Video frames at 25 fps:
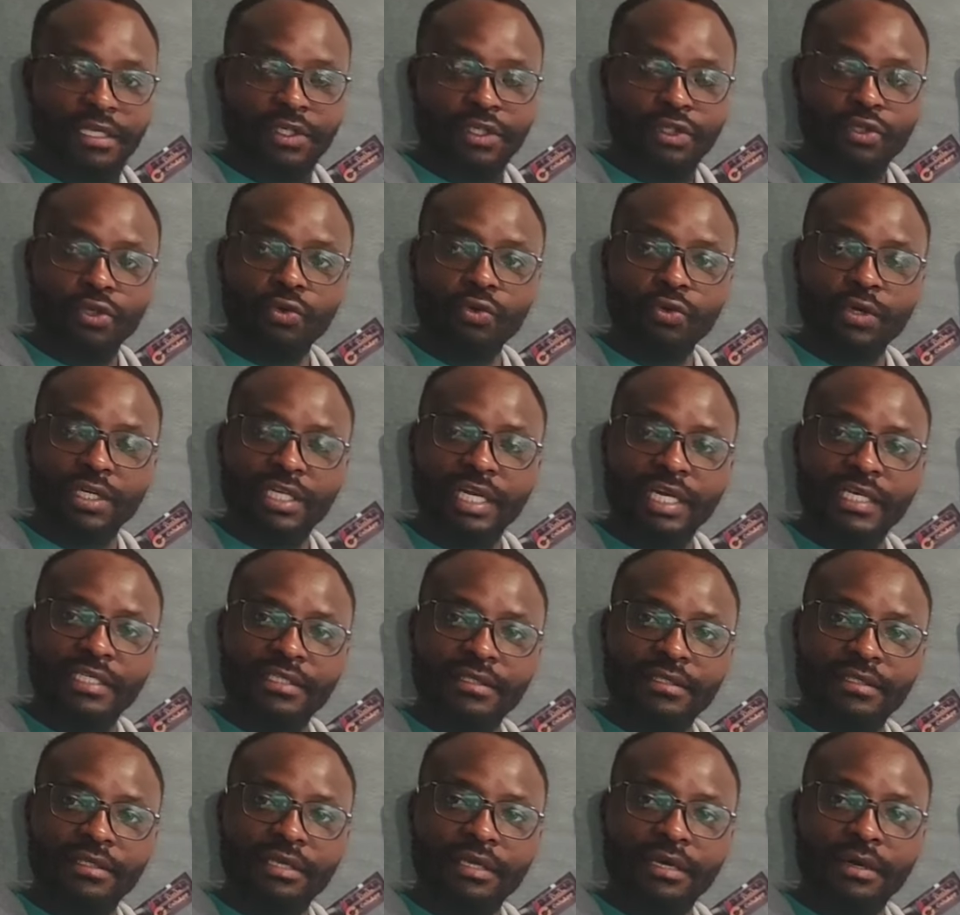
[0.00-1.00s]
So what
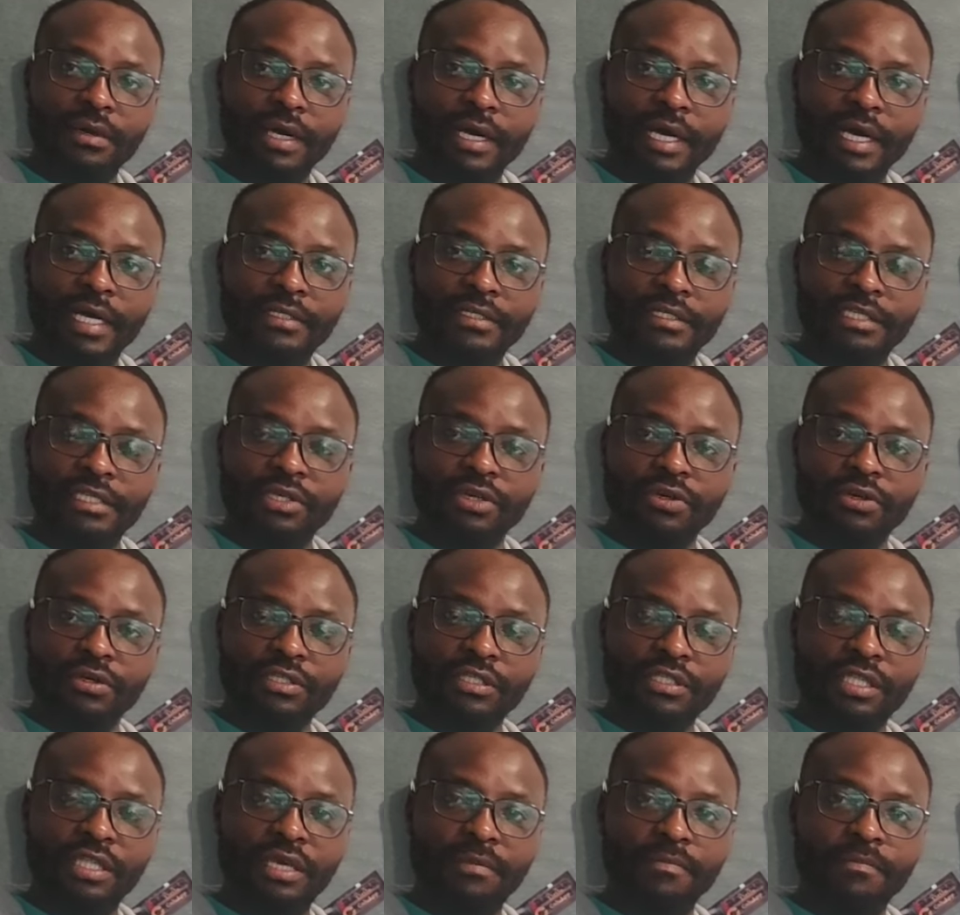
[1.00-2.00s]
has it
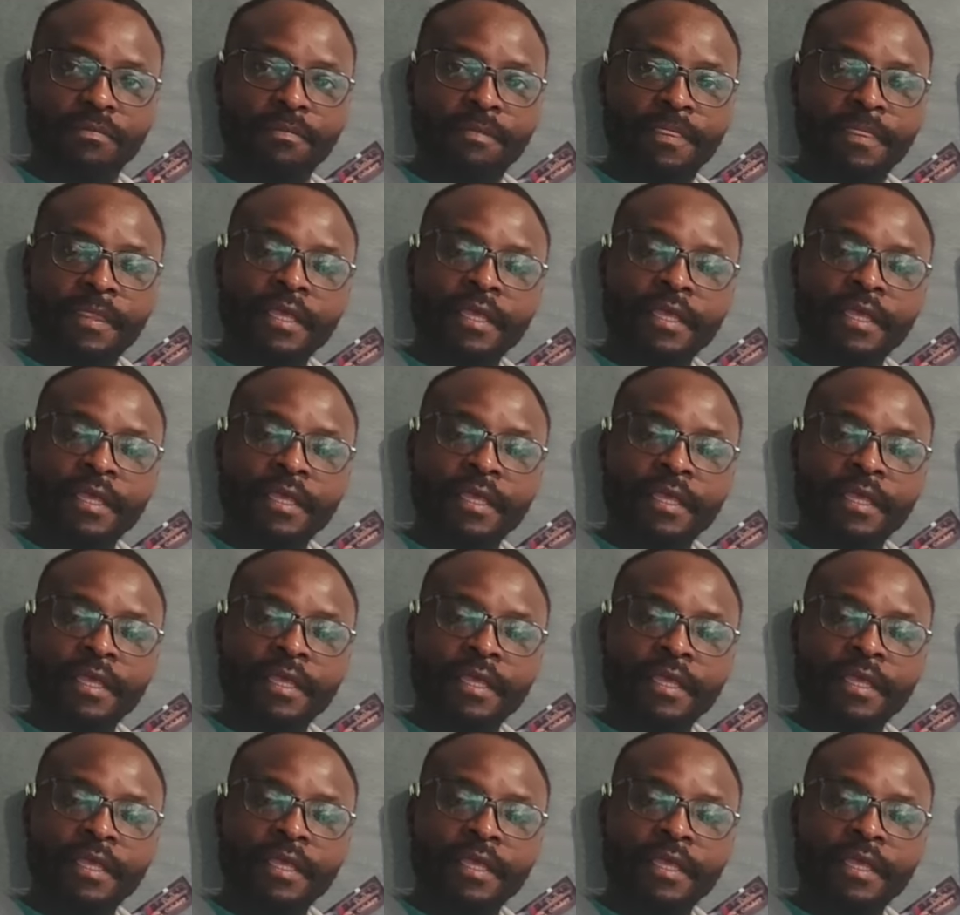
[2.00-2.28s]
cost them?